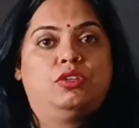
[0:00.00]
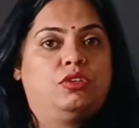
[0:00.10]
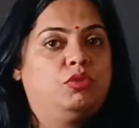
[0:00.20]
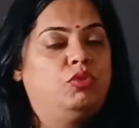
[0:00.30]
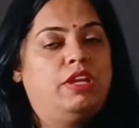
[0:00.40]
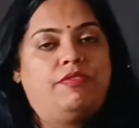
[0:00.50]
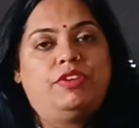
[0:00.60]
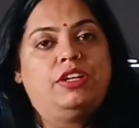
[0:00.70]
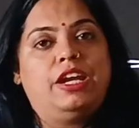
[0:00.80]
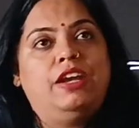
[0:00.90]
2 left
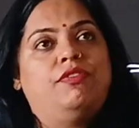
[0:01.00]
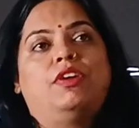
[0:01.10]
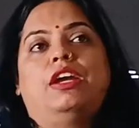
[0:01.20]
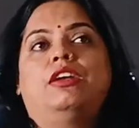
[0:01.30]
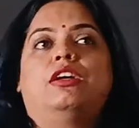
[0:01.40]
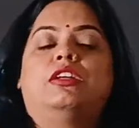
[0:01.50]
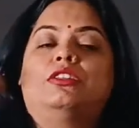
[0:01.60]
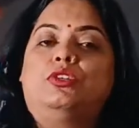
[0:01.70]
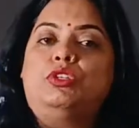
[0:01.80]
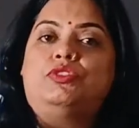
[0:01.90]
and right, and
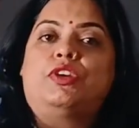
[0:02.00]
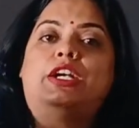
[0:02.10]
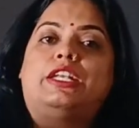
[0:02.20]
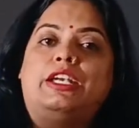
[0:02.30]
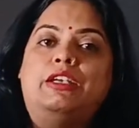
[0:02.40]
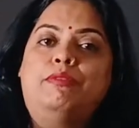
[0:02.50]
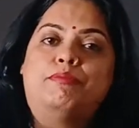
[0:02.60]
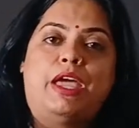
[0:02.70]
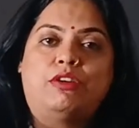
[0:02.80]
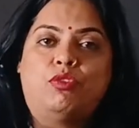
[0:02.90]
another 2 is front
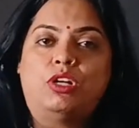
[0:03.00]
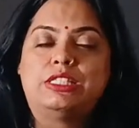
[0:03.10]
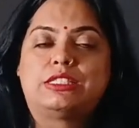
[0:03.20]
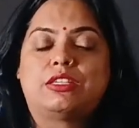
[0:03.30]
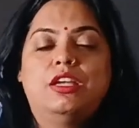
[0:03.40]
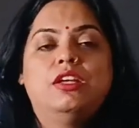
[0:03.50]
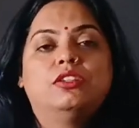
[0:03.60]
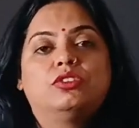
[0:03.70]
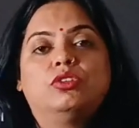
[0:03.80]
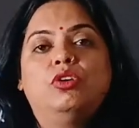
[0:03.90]
and back walls.
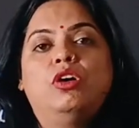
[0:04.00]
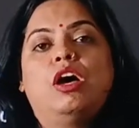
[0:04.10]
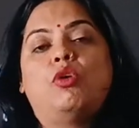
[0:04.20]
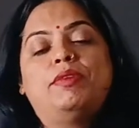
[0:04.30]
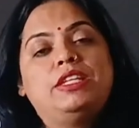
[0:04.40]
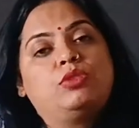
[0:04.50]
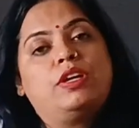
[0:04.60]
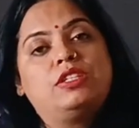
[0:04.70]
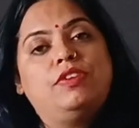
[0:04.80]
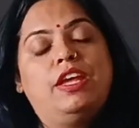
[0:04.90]
So how many
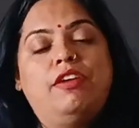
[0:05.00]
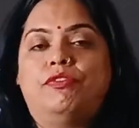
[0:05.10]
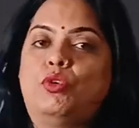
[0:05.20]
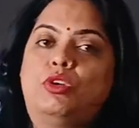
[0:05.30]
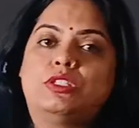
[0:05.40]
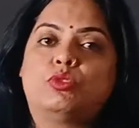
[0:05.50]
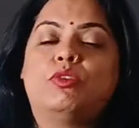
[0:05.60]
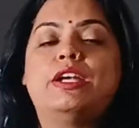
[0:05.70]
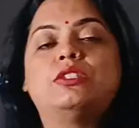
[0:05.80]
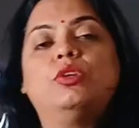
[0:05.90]
squares we have? 4
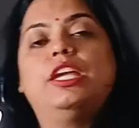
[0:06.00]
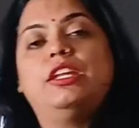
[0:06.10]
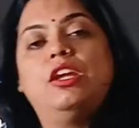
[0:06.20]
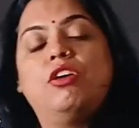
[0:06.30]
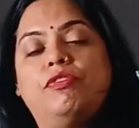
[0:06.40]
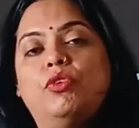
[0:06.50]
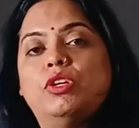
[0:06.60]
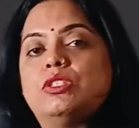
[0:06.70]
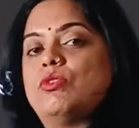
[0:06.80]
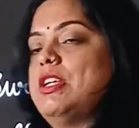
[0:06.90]
squares. So area of
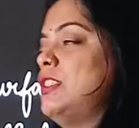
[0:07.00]
4 squares